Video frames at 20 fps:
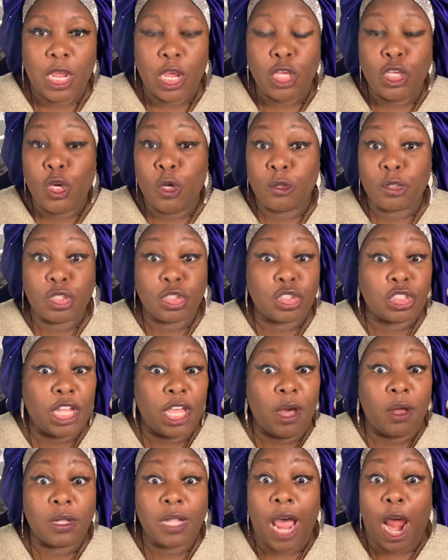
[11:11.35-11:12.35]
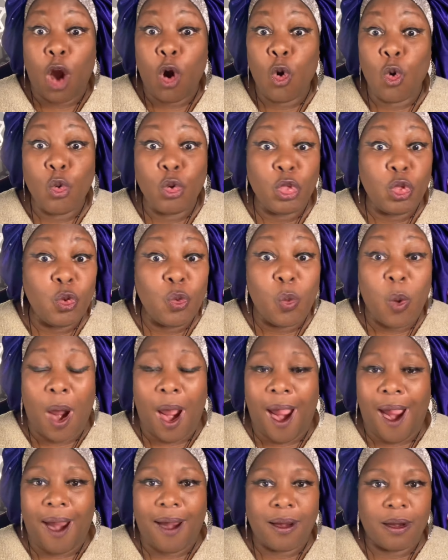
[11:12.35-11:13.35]
You still are who you
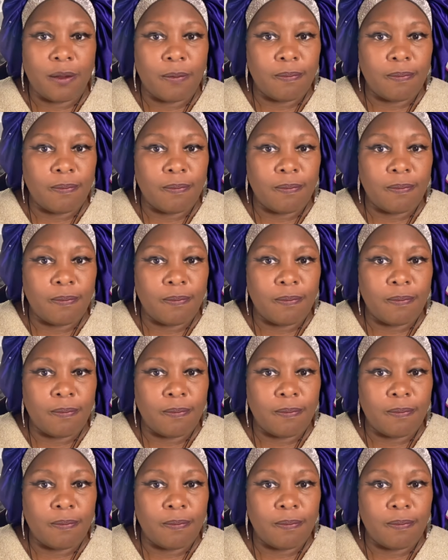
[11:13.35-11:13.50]
are.